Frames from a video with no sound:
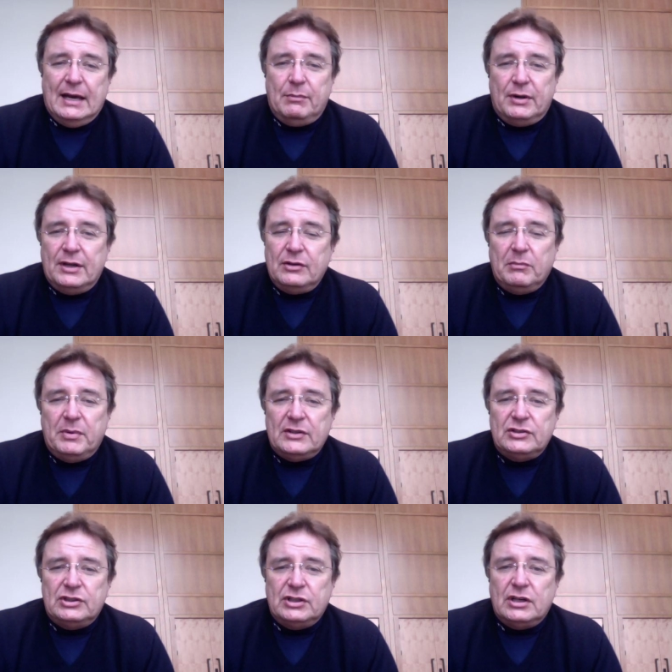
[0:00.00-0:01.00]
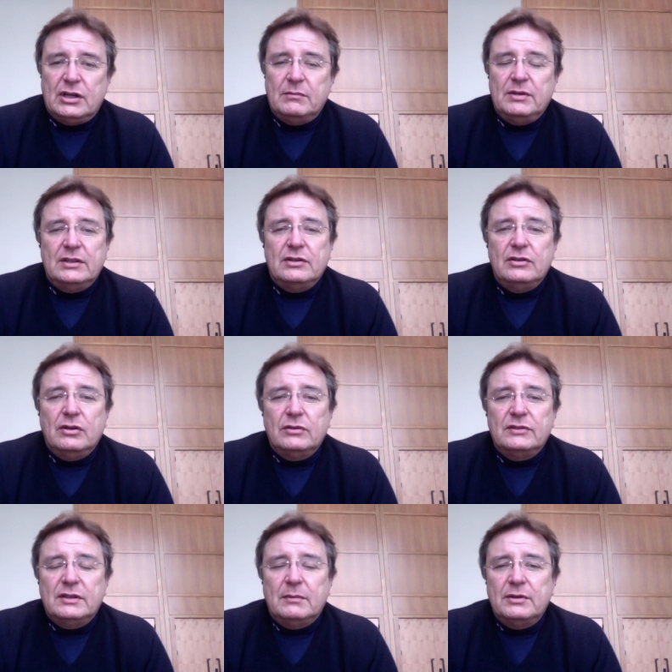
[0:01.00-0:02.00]
Put on your best charm. Get to know
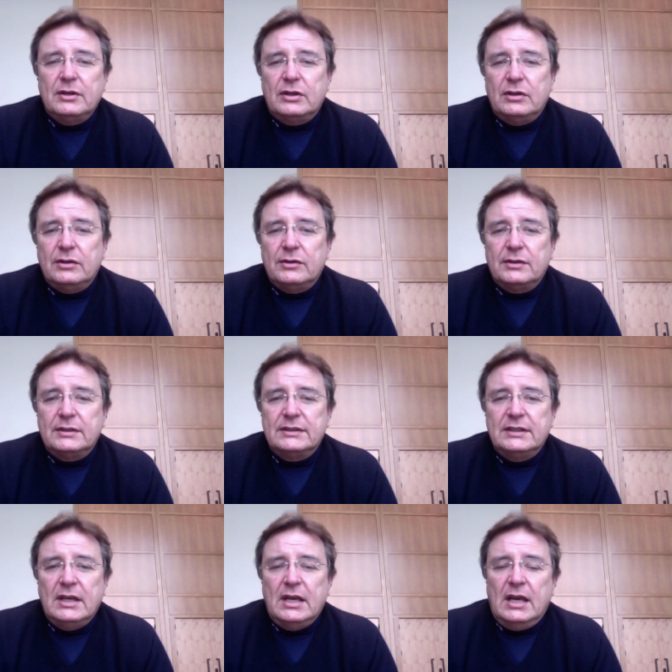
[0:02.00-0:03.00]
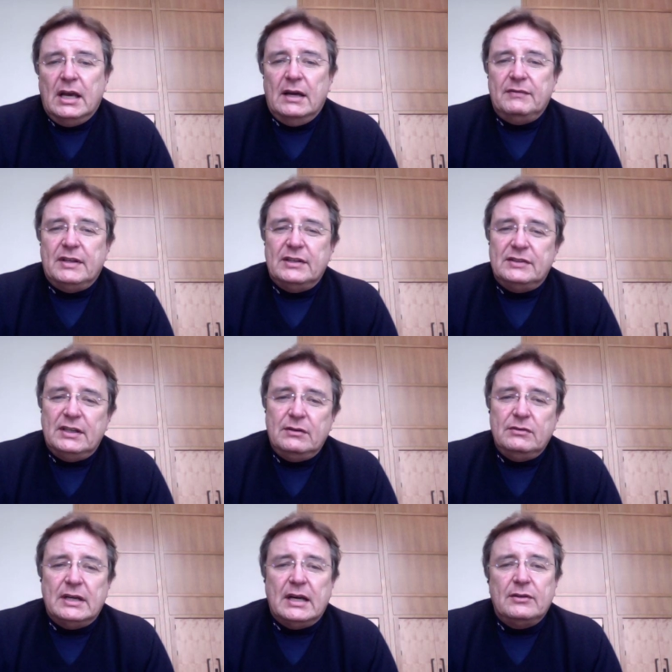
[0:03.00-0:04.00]
some of the clerks. If they see you
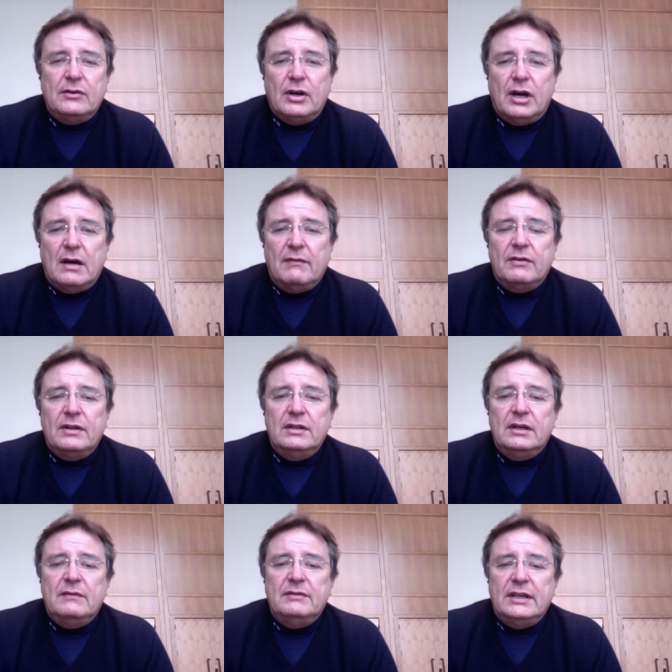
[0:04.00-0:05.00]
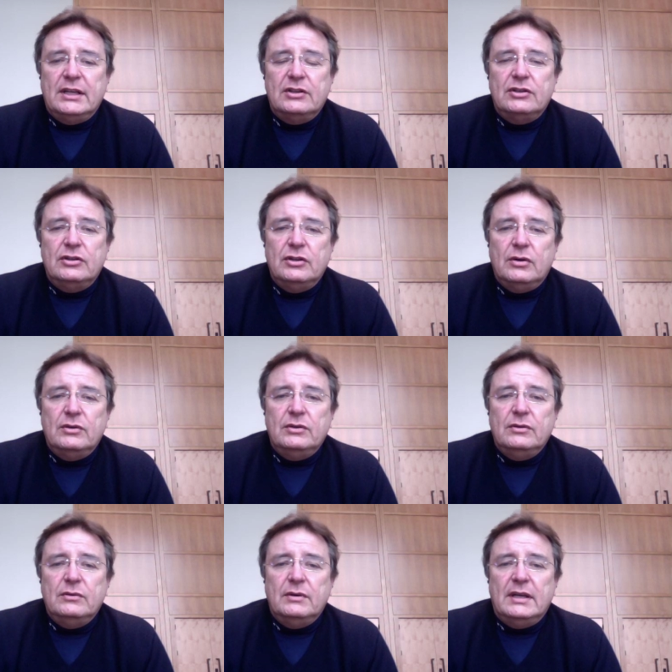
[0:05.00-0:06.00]
down there often enough, they get to know
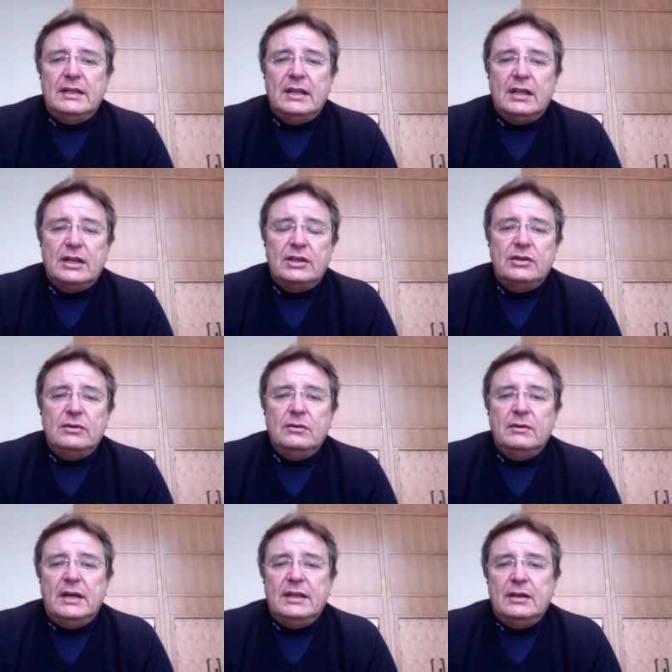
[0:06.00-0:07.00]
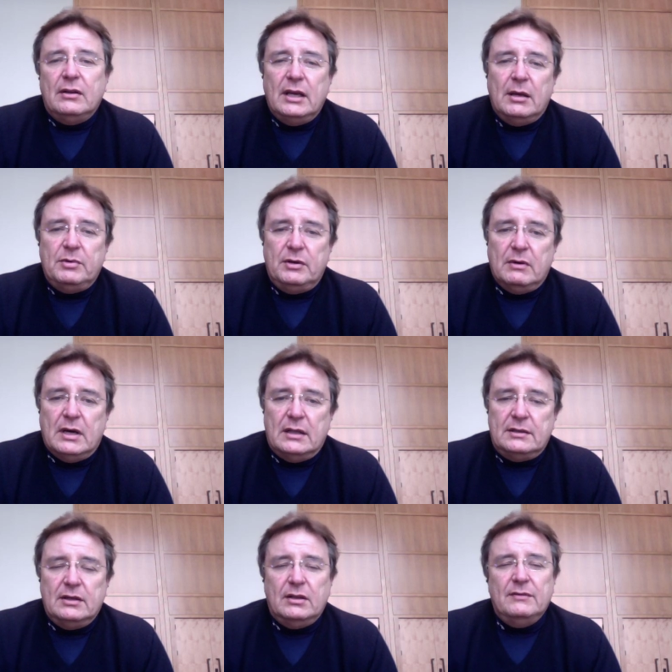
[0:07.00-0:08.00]
you and they like you and they'll help you out.
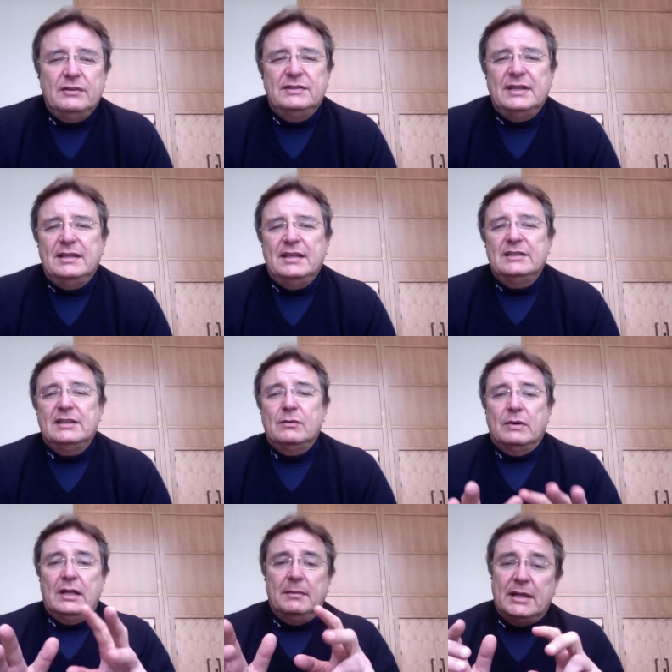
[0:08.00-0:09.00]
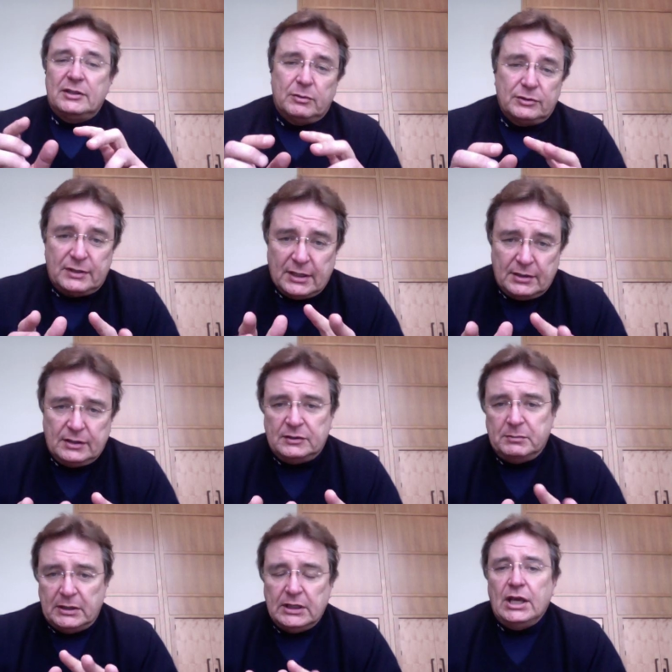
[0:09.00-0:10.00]
They'll even say things like, well, I'm not supposed to tell you this,
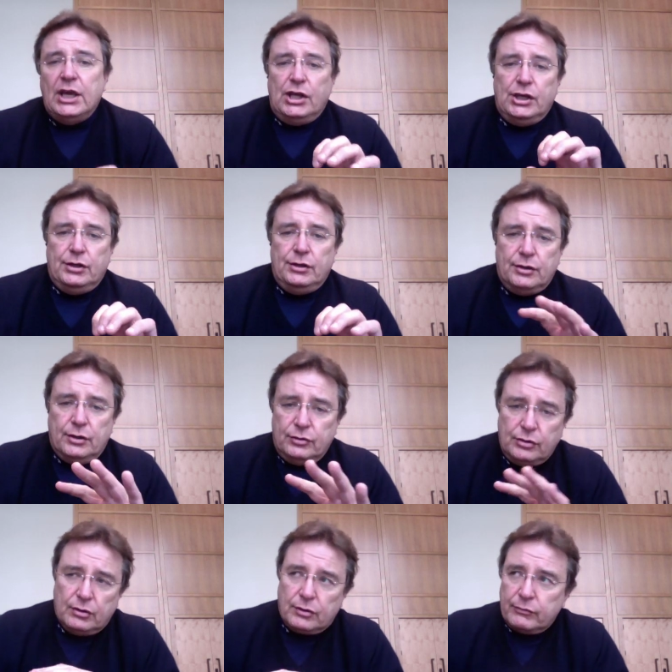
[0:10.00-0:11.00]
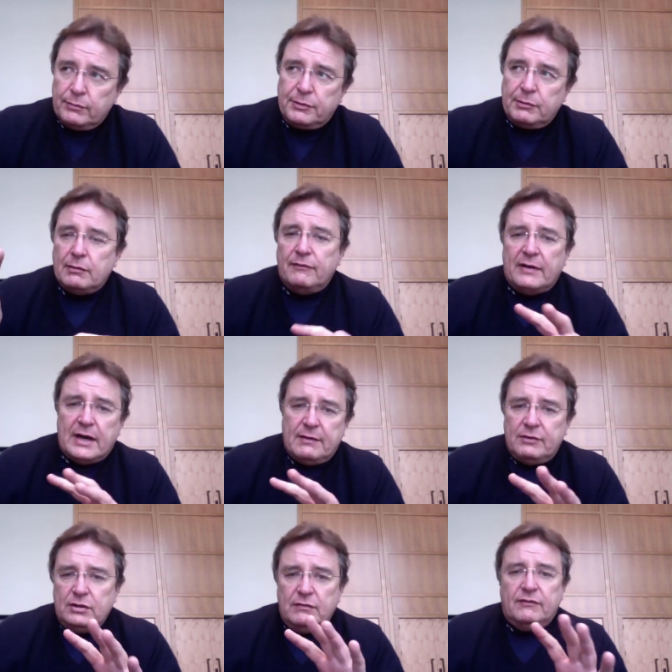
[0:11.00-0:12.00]
but you go to room 305
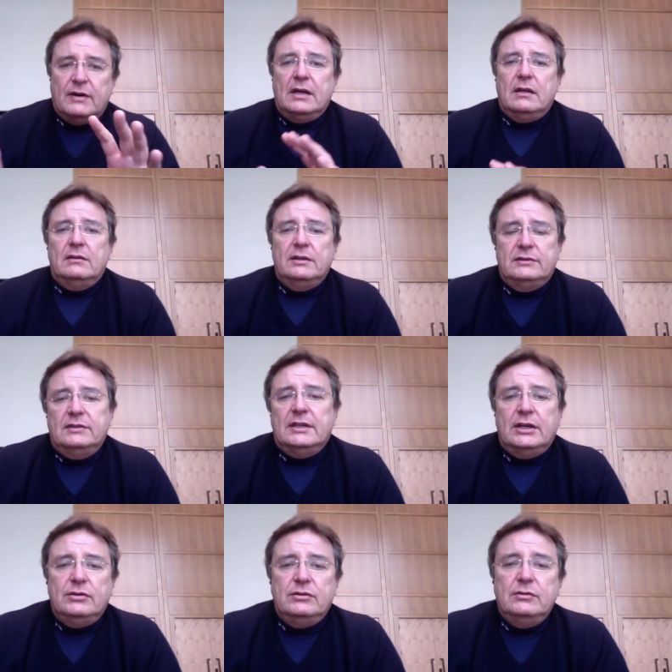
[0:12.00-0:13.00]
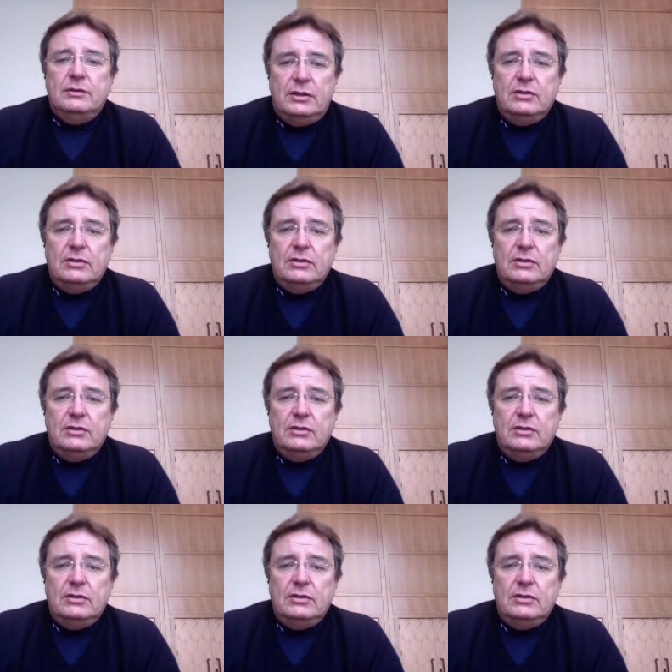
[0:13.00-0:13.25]
and you file, this is how you do it.